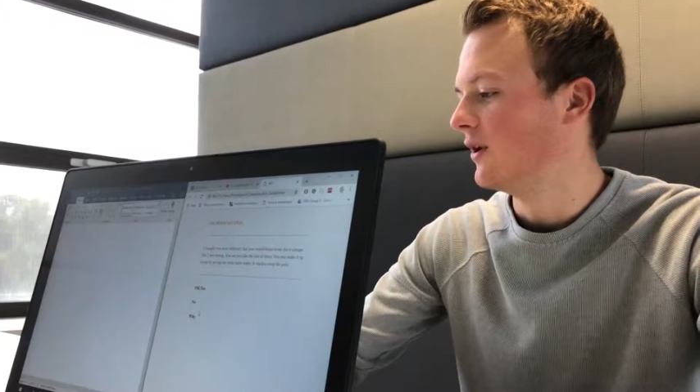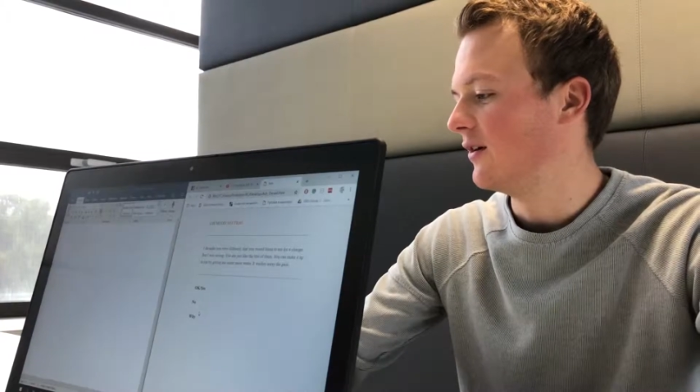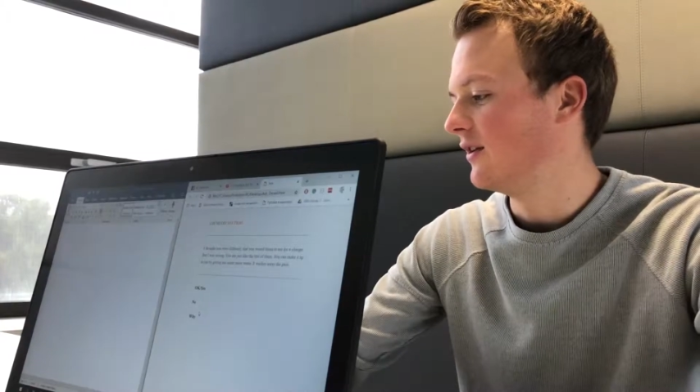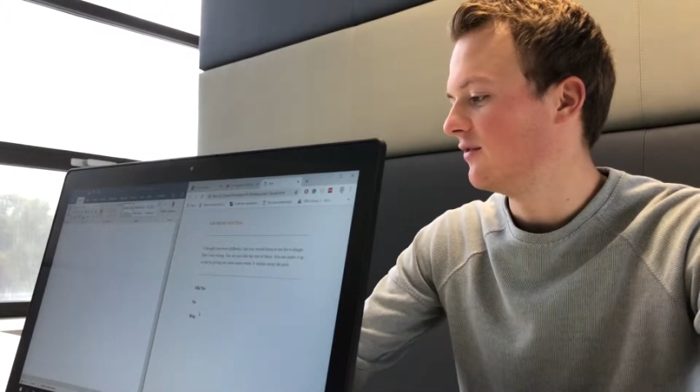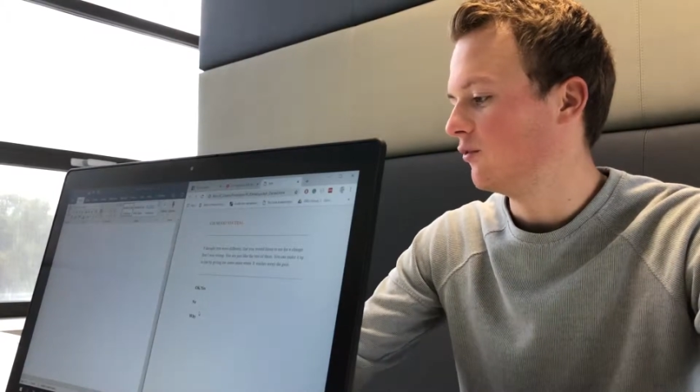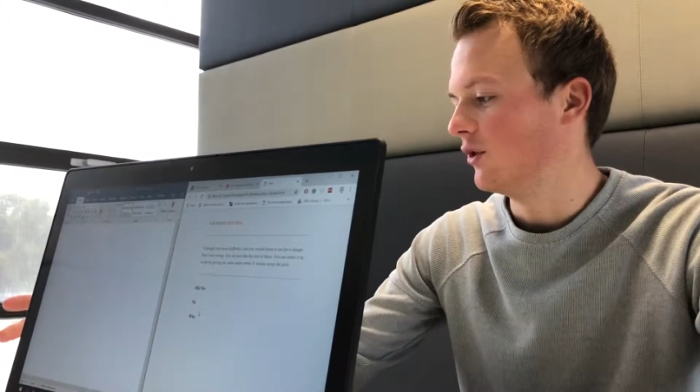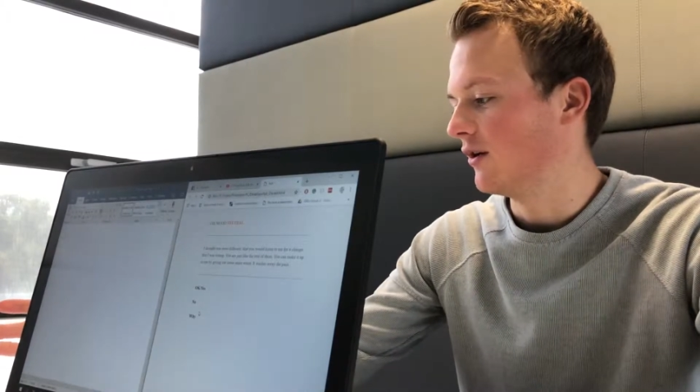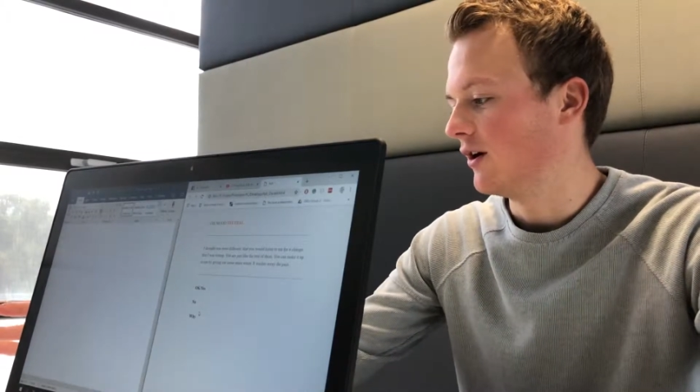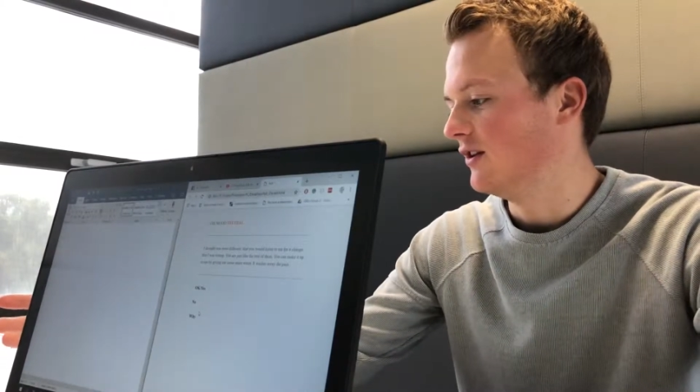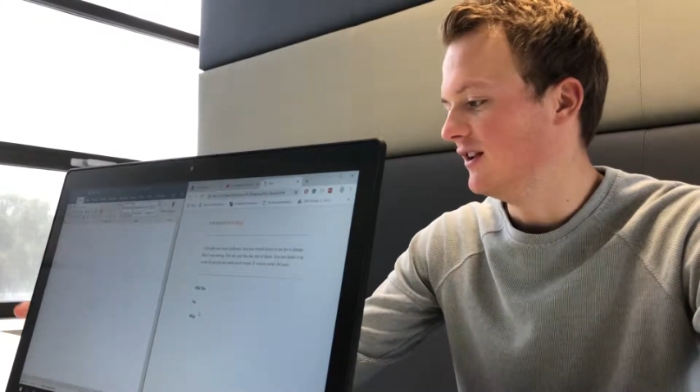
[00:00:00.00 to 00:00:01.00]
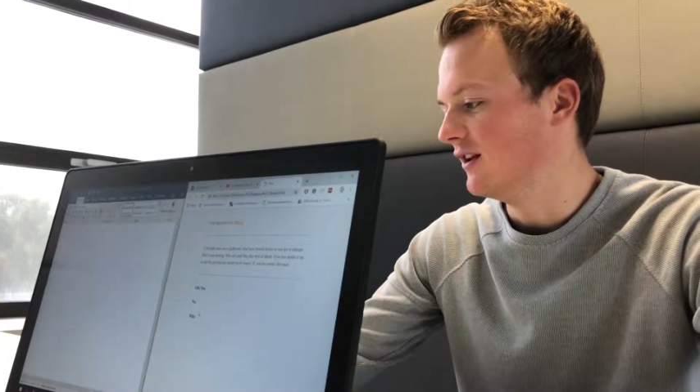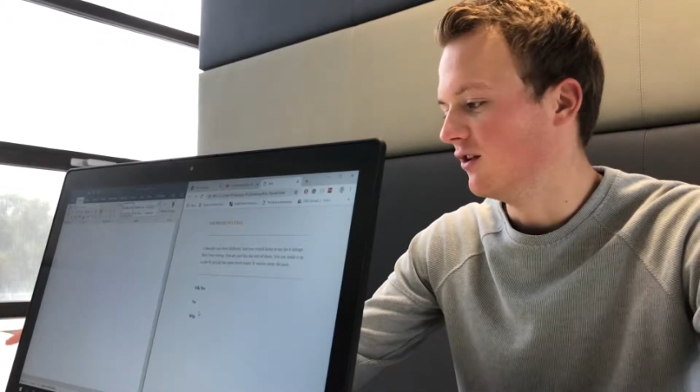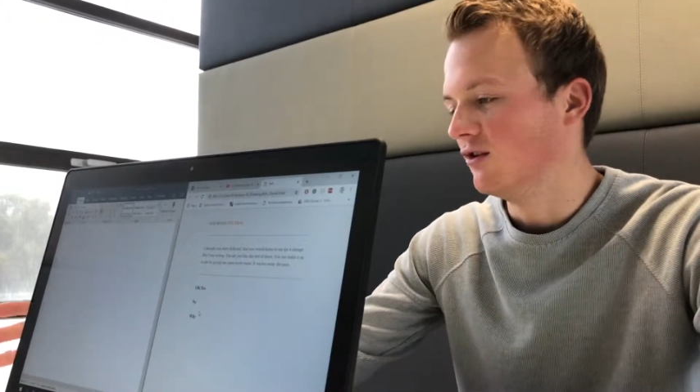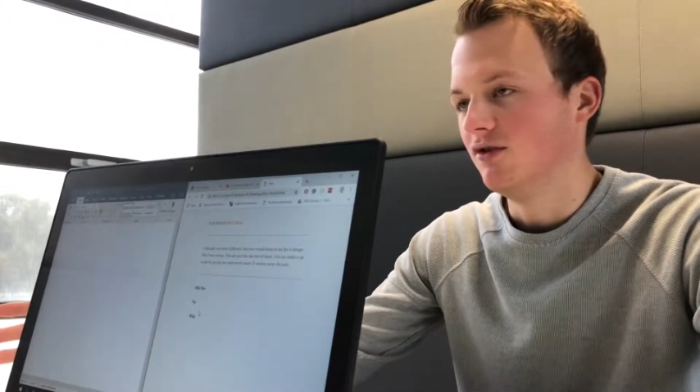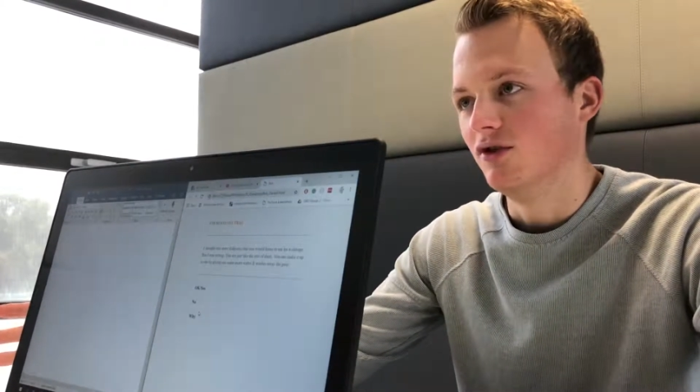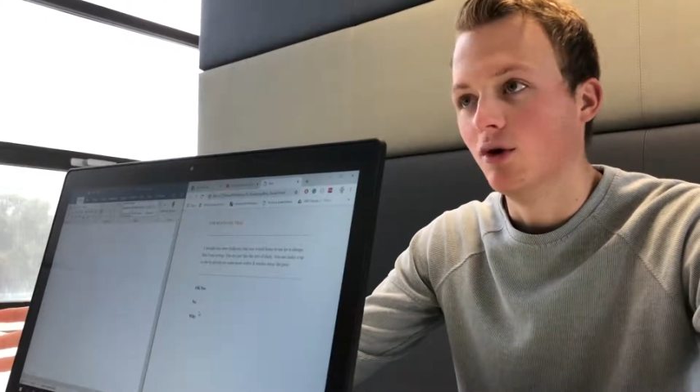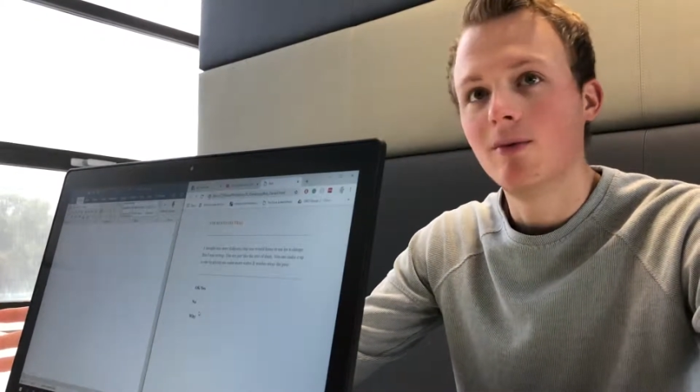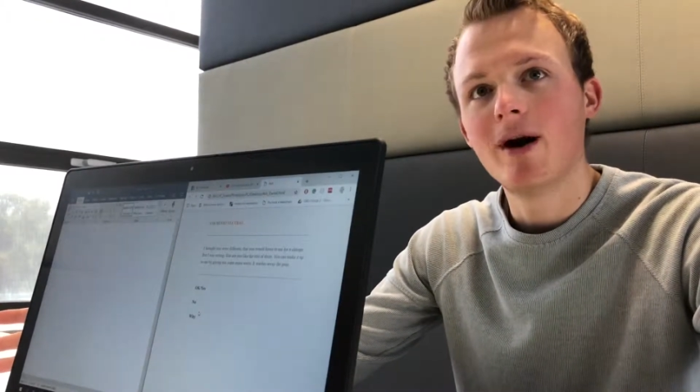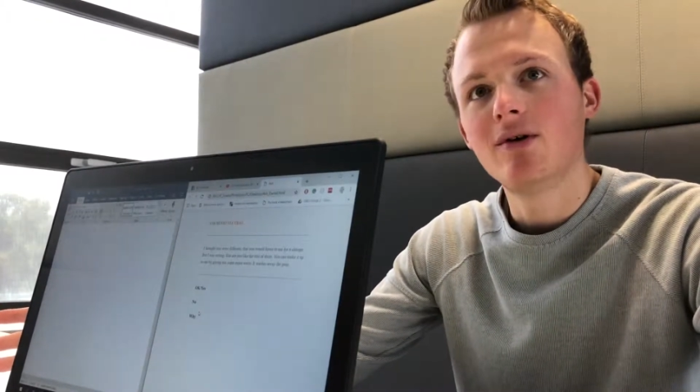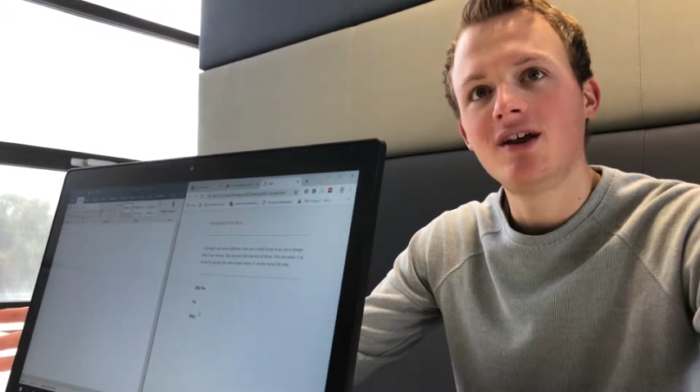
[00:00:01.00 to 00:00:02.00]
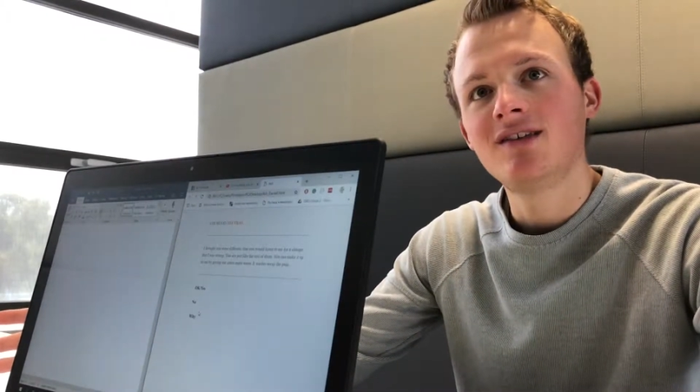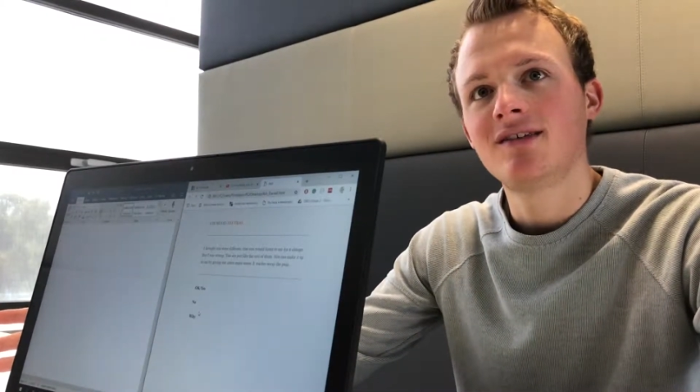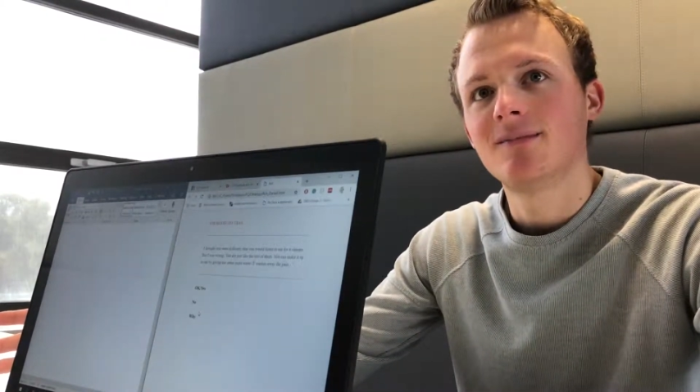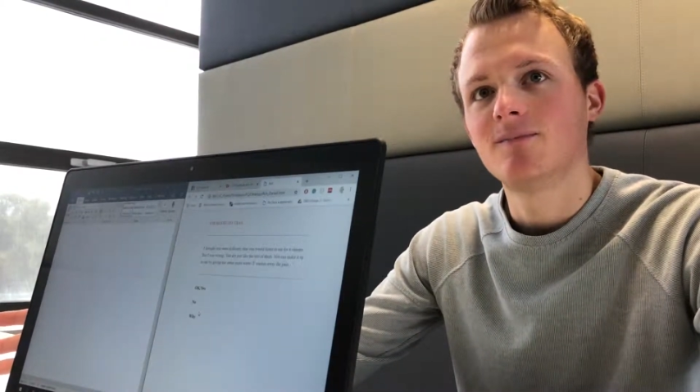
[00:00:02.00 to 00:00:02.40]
where I didn't know about it,